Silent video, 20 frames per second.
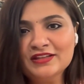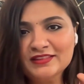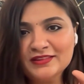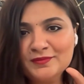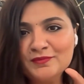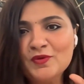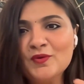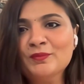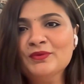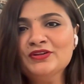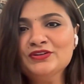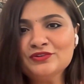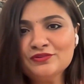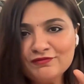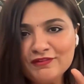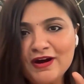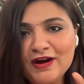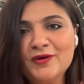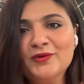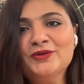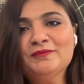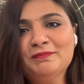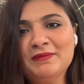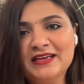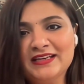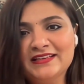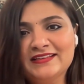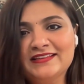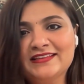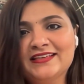the moment you found
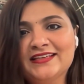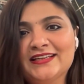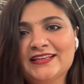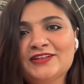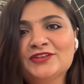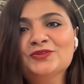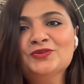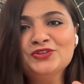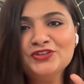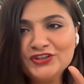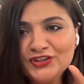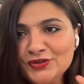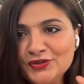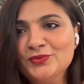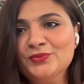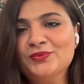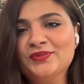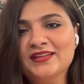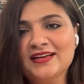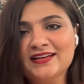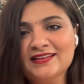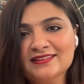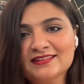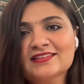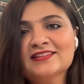painting, you knew that